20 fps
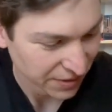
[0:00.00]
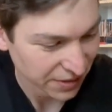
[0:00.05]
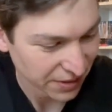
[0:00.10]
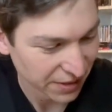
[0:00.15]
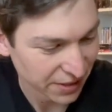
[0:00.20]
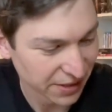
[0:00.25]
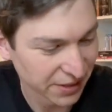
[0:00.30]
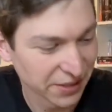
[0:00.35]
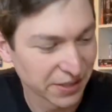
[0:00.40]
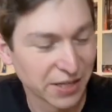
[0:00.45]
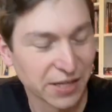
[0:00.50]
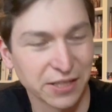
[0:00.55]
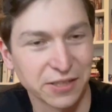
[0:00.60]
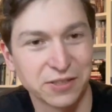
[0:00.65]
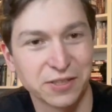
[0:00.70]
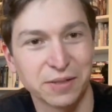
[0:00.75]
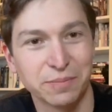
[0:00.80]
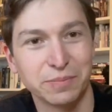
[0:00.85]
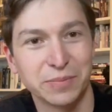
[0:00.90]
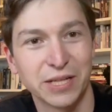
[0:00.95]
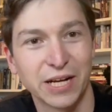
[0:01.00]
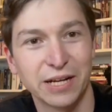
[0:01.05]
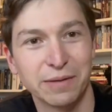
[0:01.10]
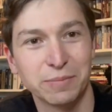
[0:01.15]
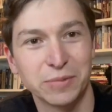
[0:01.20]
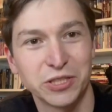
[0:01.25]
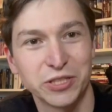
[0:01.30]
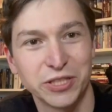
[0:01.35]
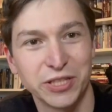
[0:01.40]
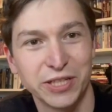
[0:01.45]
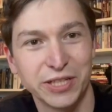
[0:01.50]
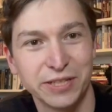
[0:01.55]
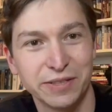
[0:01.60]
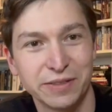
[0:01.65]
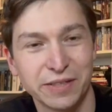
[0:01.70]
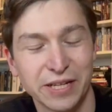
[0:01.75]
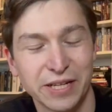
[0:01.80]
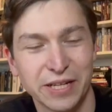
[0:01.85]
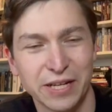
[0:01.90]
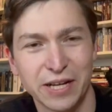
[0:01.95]
Uh, Hot Tub Time
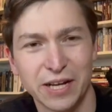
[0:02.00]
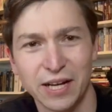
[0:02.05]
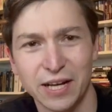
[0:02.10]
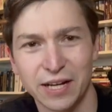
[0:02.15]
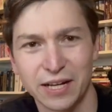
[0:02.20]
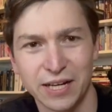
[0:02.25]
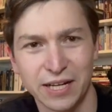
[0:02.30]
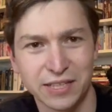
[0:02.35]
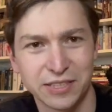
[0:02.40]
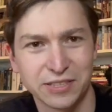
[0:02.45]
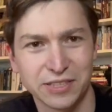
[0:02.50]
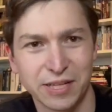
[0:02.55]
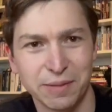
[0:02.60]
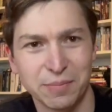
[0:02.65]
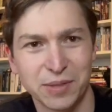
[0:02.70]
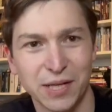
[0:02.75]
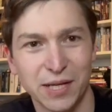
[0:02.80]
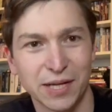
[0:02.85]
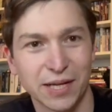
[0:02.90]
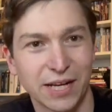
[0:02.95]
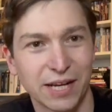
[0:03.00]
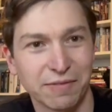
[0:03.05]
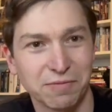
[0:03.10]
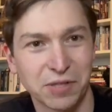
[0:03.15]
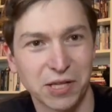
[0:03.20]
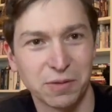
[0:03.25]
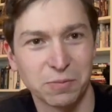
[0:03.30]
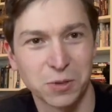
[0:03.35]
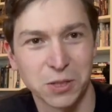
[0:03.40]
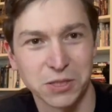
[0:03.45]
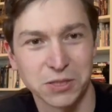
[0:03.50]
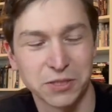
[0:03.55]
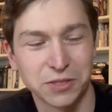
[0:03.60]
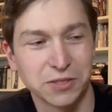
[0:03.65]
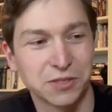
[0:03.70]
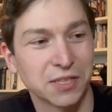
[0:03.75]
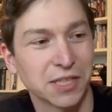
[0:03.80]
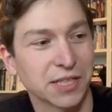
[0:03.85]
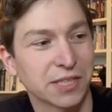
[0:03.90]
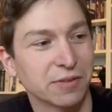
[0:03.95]
Machine. Uh, kind of same thing. I have not watched the
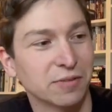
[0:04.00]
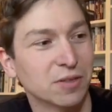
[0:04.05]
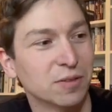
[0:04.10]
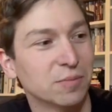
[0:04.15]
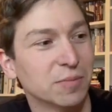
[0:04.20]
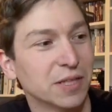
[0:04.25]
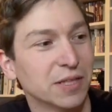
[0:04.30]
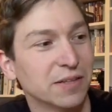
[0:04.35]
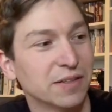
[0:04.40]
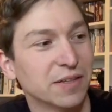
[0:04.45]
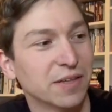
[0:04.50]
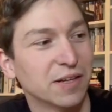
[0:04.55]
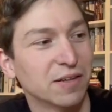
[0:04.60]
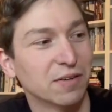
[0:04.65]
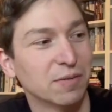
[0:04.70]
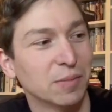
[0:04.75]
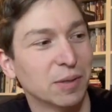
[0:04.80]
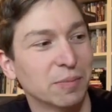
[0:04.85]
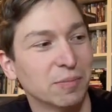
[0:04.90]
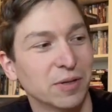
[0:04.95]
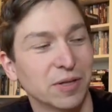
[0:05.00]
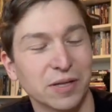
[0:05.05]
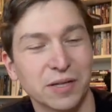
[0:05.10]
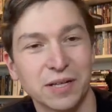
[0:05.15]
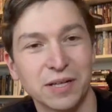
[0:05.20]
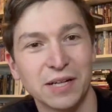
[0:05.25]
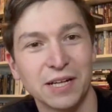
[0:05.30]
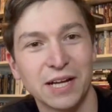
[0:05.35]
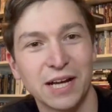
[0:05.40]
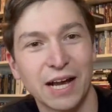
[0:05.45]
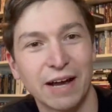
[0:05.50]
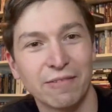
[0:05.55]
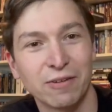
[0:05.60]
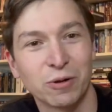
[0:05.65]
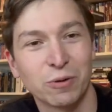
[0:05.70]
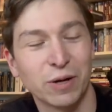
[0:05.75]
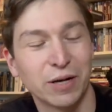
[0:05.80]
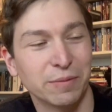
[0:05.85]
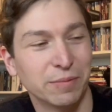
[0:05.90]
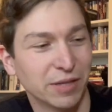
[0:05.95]
second one, but uh, remember having
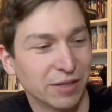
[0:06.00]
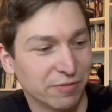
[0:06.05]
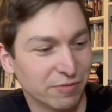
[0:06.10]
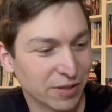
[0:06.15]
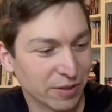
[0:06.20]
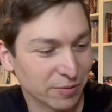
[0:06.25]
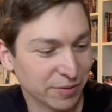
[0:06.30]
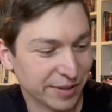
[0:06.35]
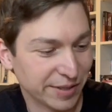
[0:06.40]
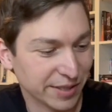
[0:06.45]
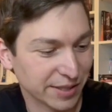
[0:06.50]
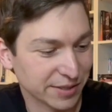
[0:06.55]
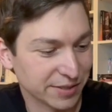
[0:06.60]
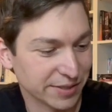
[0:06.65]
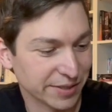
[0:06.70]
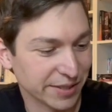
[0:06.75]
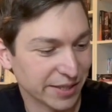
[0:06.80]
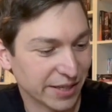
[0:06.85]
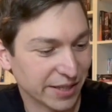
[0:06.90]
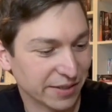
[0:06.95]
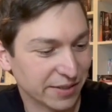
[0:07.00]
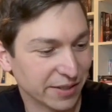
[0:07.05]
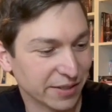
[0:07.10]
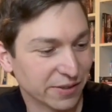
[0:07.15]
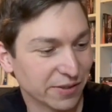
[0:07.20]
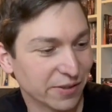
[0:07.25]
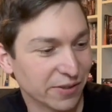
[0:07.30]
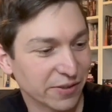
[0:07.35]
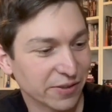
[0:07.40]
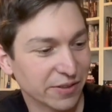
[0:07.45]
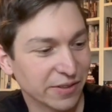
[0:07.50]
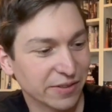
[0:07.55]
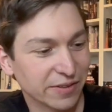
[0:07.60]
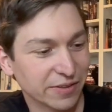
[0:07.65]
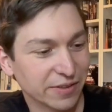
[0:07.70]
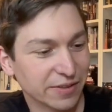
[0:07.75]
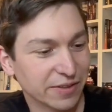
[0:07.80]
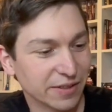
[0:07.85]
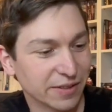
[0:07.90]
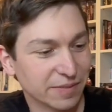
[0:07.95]
quite a bit of fun with this. I think all the,
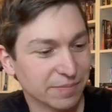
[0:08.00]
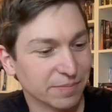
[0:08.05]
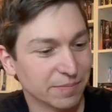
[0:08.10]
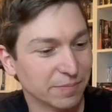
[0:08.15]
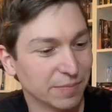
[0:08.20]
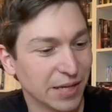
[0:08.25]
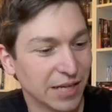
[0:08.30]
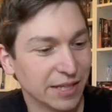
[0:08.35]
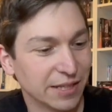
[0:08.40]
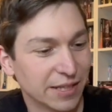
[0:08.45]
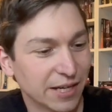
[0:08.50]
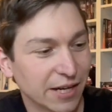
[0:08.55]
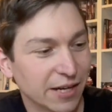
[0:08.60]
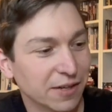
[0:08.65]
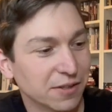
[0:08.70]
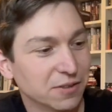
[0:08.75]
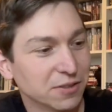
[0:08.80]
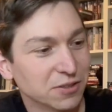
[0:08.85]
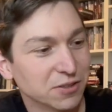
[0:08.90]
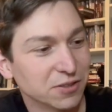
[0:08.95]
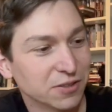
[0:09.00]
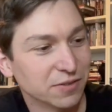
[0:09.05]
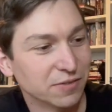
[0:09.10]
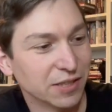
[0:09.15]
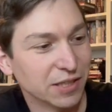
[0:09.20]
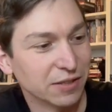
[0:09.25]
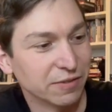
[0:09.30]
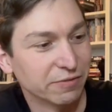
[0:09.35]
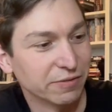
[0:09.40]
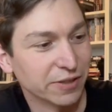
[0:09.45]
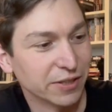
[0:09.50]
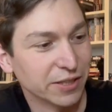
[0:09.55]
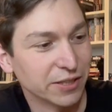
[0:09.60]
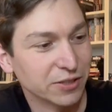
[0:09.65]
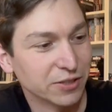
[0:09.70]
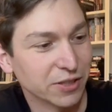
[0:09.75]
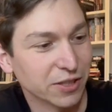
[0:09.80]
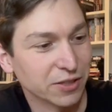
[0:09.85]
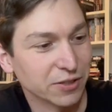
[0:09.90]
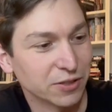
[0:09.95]
the main characters are very funny.
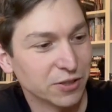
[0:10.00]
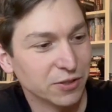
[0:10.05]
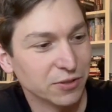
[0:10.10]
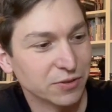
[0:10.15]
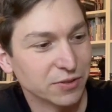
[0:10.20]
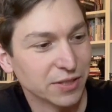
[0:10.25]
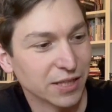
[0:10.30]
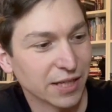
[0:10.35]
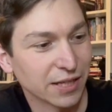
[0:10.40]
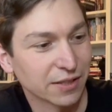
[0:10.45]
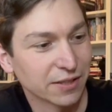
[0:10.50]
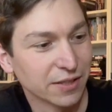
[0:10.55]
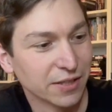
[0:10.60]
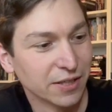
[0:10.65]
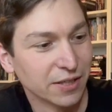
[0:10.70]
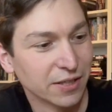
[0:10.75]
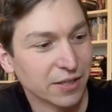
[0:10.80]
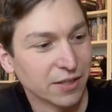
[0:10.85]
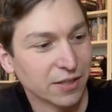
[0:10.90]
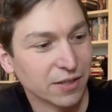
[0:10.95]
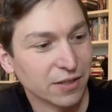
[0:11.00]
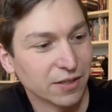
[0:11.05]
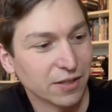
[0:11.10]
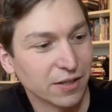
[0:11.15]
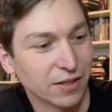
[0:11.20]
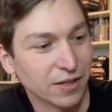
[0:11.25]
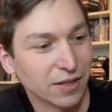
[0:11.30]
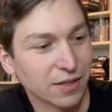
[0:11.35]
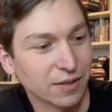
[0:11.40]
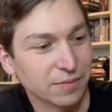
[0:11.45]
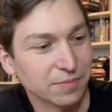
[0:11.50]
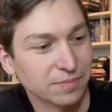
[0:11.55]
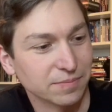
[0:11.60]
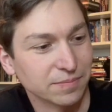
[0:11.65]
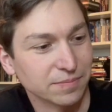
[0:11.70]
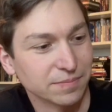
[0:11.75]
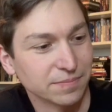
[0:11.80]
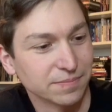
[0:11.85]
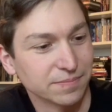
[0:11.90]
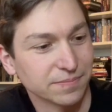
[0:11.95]
John Cusack, um,
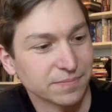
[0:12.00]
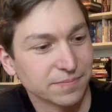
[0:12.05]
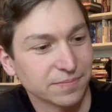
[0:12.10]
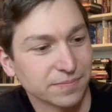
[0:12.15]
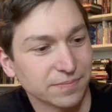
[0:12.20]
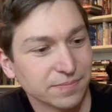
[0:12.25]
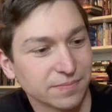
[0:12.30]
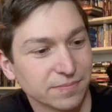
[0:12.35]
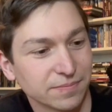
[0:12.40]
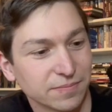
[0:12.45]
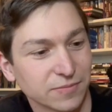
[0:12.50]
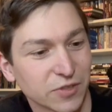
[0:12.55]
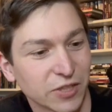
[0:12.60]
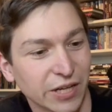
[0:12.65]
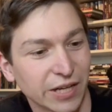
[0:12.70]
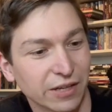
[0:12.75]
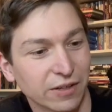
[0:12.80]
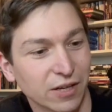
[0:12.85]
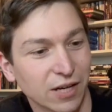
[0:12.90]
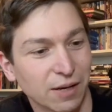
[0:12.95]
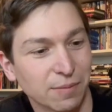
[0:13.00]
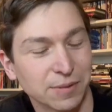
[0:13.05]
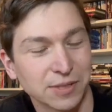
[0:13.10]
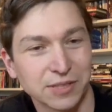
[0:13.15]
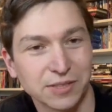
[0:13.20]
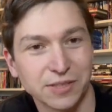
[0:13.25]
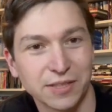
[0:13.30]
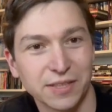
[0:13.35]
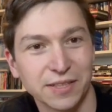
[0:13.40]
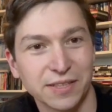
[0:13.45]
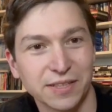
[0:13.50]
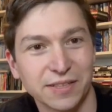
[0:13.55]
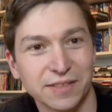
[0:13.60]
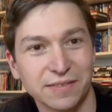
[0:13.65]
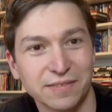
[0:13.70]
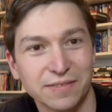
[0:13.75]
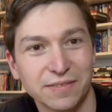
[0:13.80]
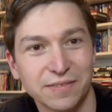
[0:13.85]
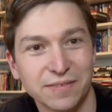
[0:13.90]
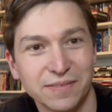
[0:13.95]
Craig Robinson,
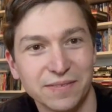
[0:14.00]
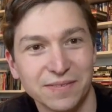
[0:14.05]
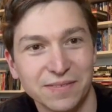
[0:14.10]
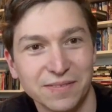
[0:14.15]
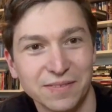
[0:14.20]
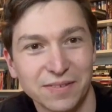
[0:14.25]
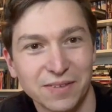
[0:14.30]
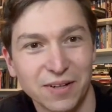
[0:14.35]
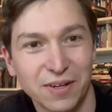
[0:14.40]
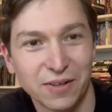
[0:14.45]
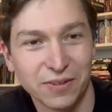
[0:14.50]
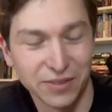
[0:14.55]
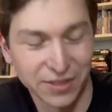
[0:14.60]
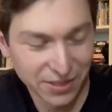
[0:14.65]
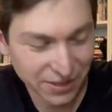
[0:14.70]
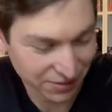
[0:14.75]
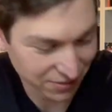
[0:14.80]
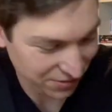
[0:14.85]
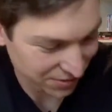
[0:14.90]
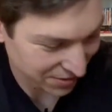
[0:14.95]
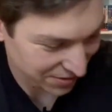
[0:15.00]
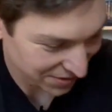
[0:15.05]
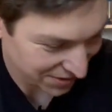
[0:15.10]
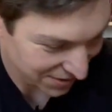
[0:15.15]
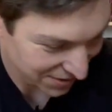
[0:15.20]
and all the others.